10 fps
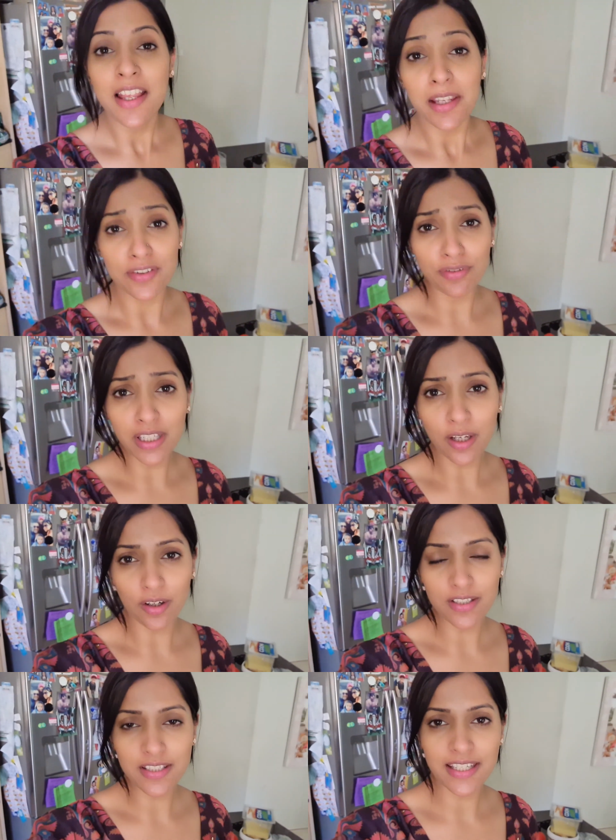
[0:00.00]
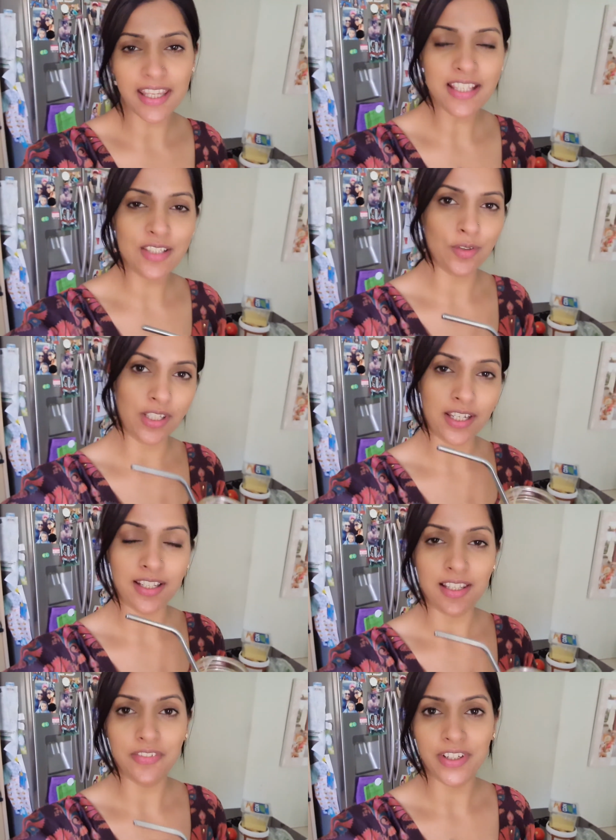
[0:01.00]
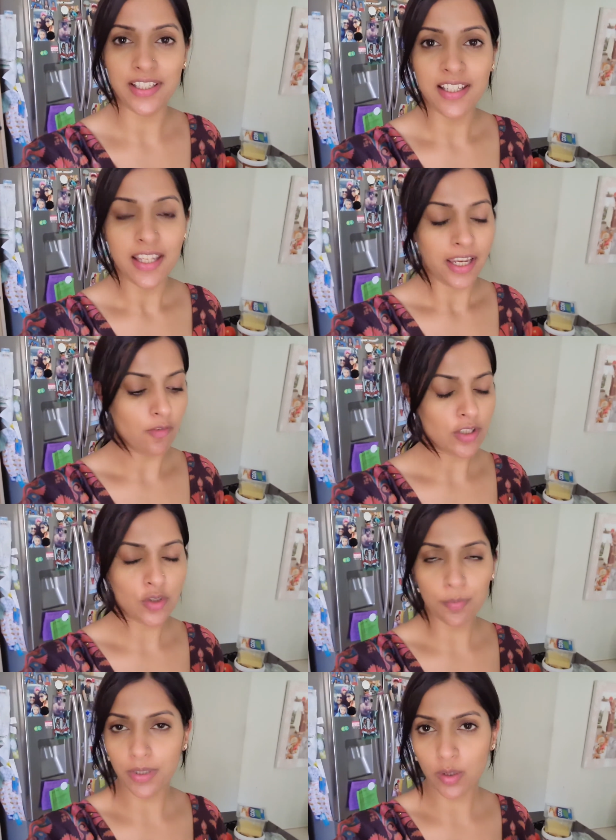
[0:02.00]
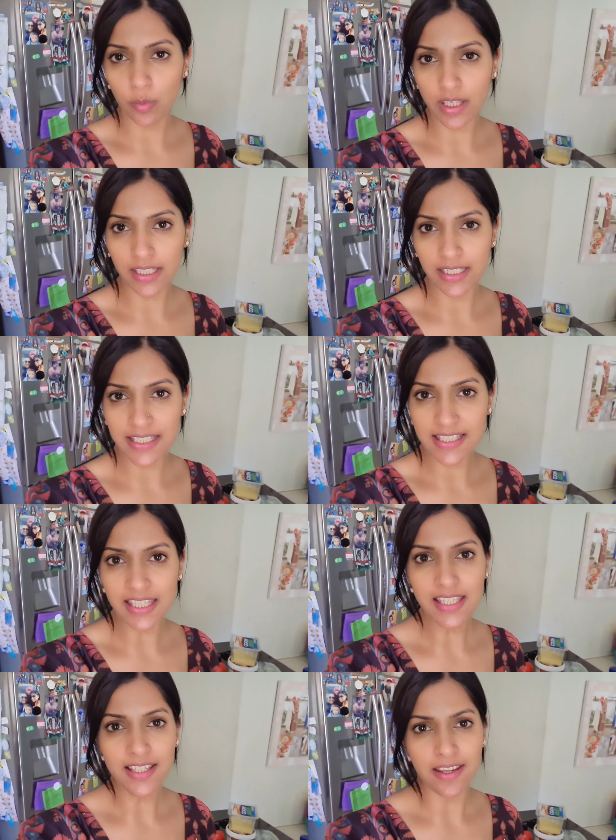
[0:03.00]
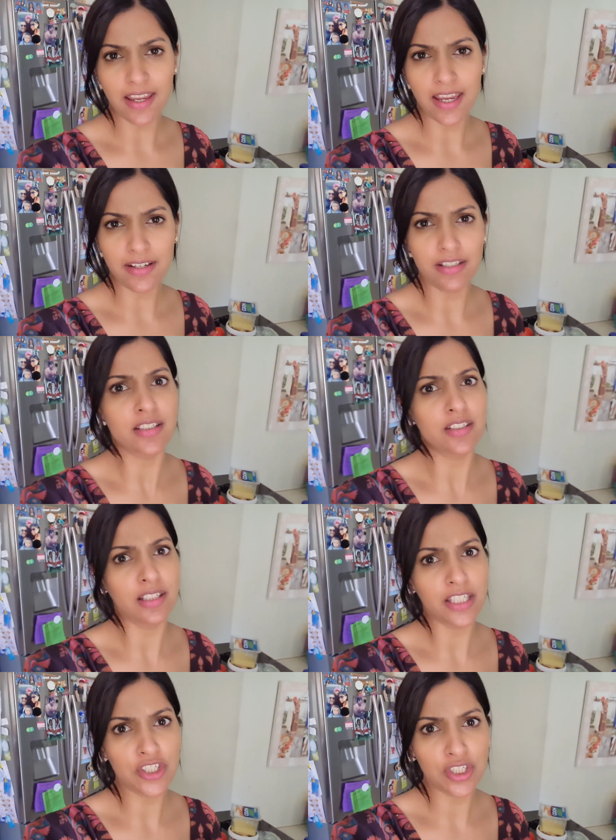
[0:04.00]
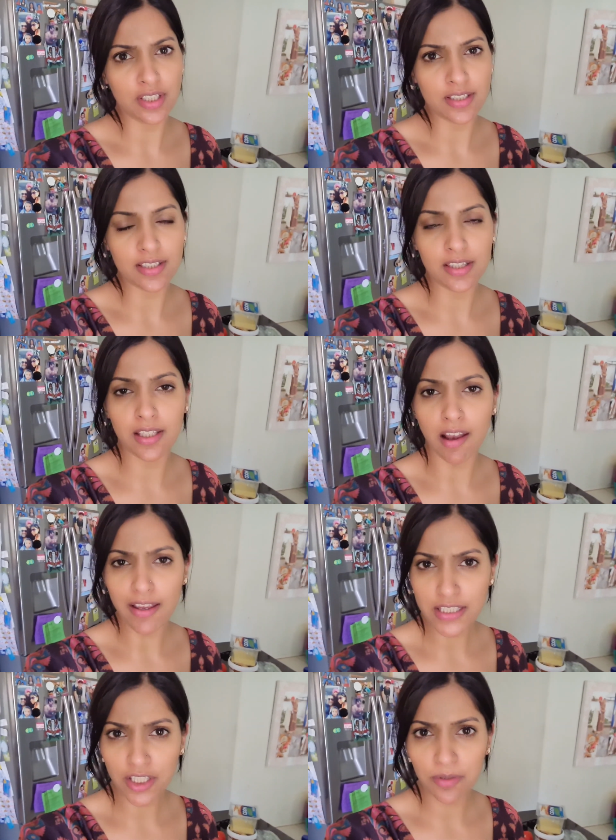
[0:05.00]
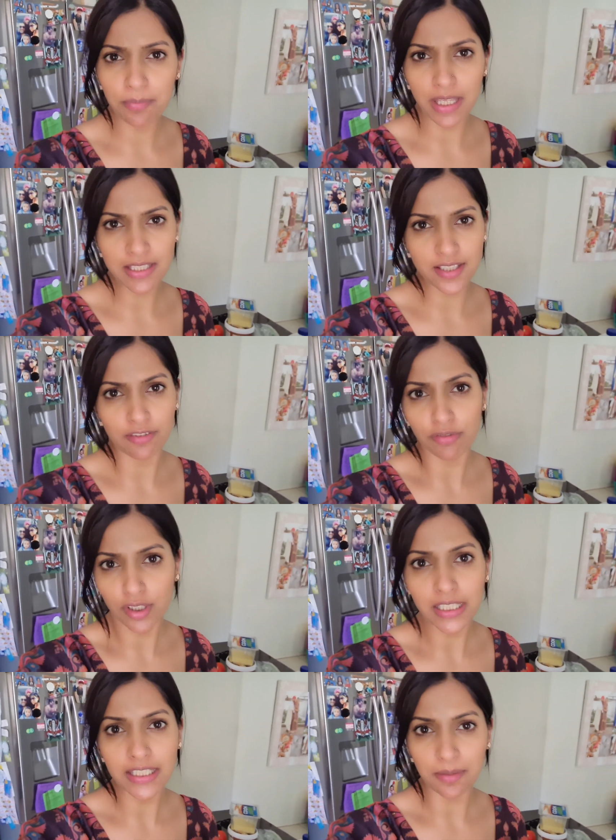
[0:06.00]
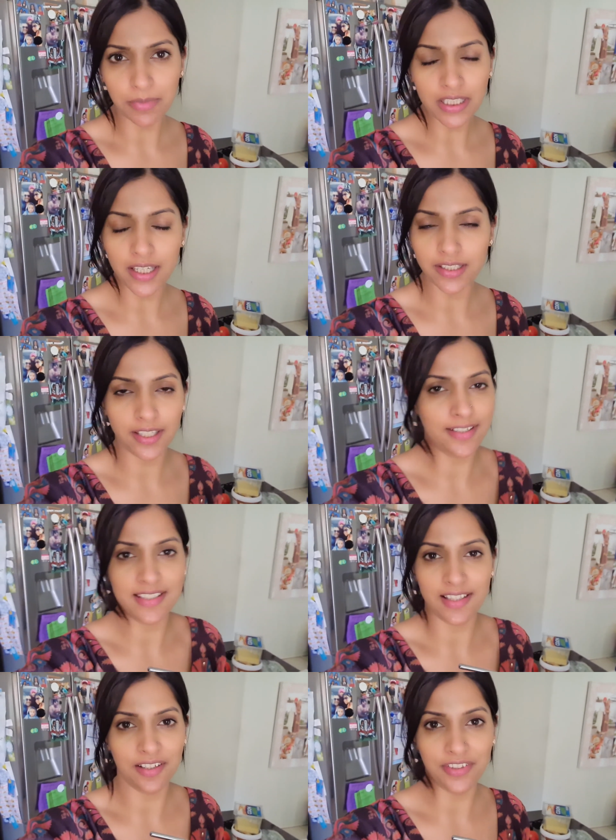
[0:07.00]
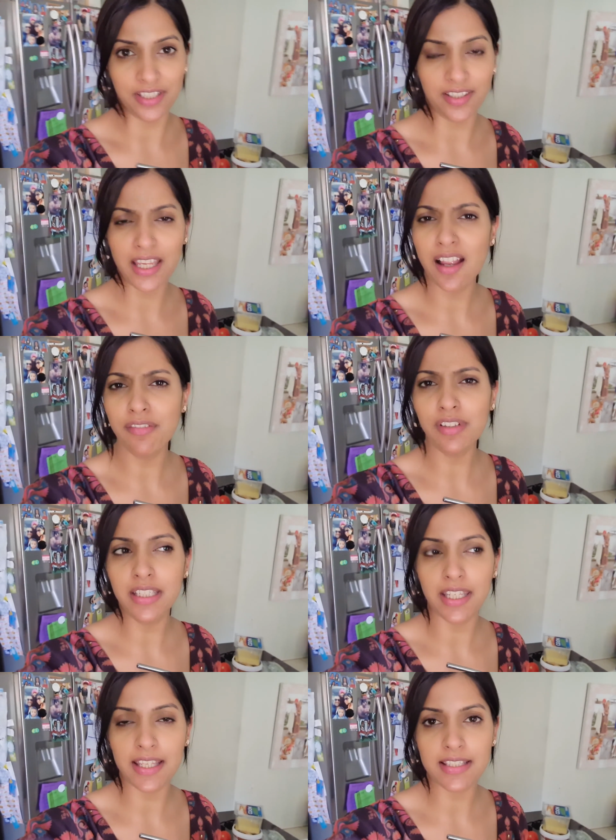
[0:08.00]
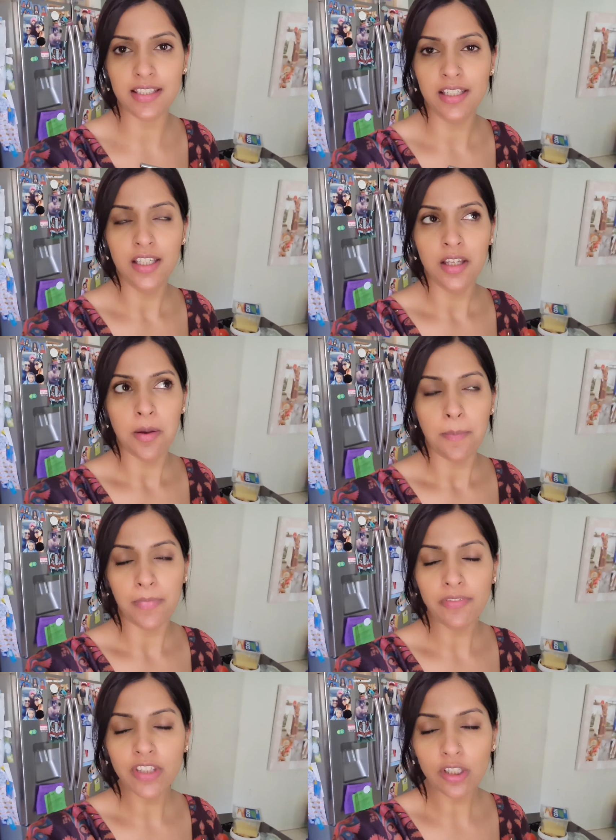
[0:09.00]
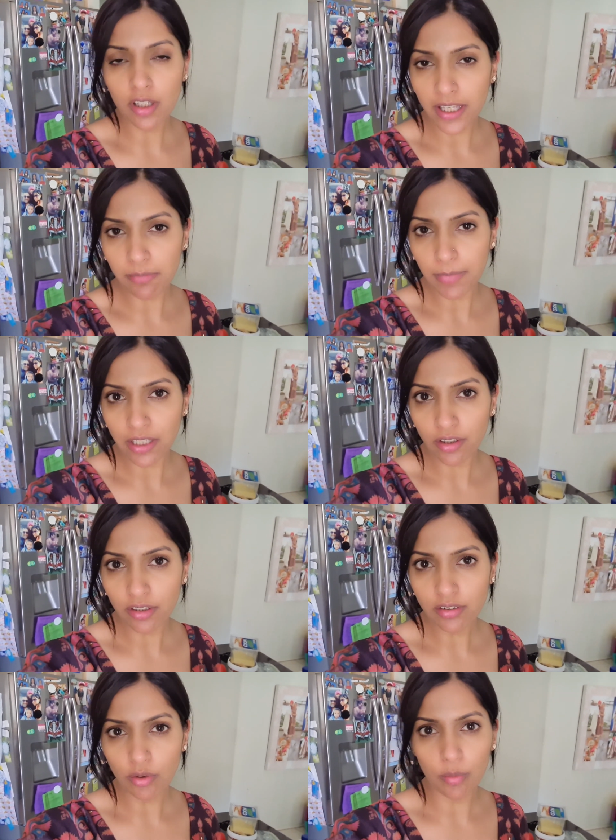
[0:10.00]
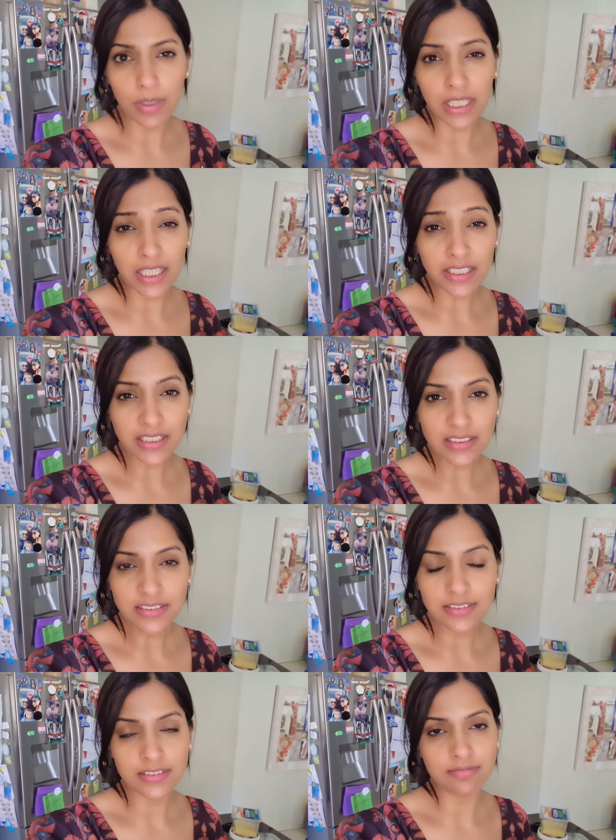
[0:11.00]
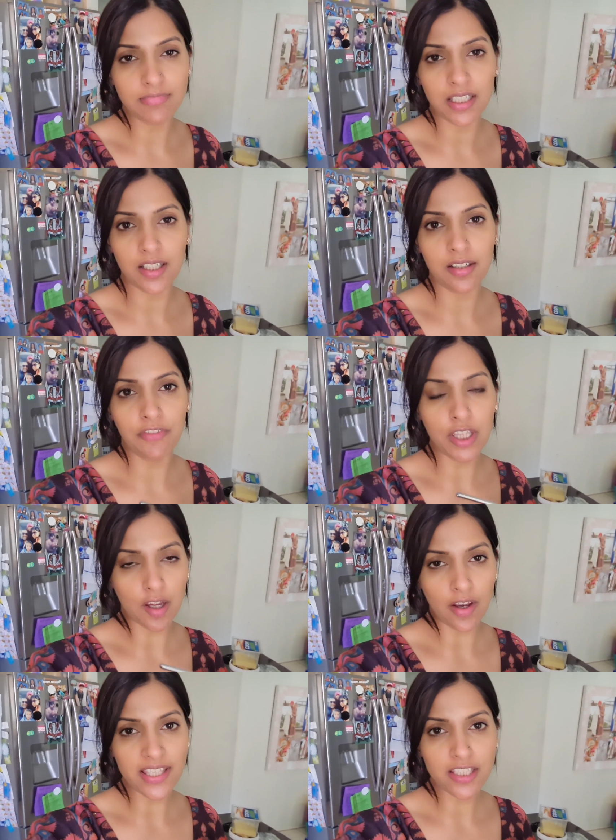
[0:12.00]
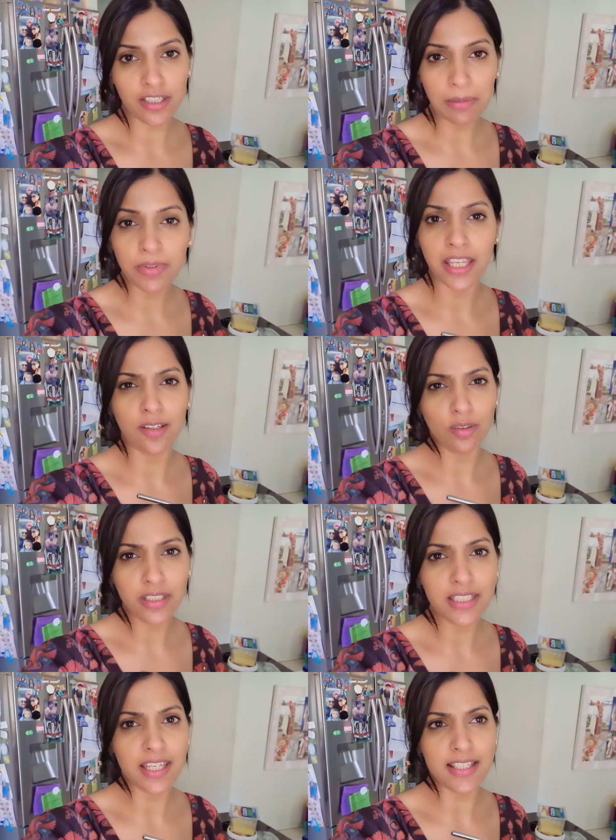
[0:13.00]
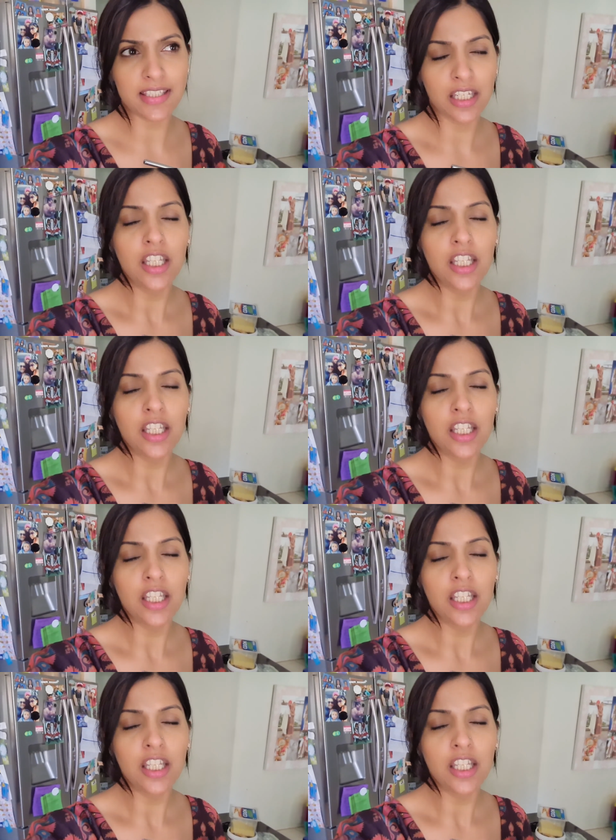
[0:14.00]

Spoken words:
It's really hot today, so they're gonna love it. It was super quick and easy and it's delicious. The ice cream makes it really yummy and kids love it. They can't really taste, if they don't like mango or banana, with the ice cream they can only taste,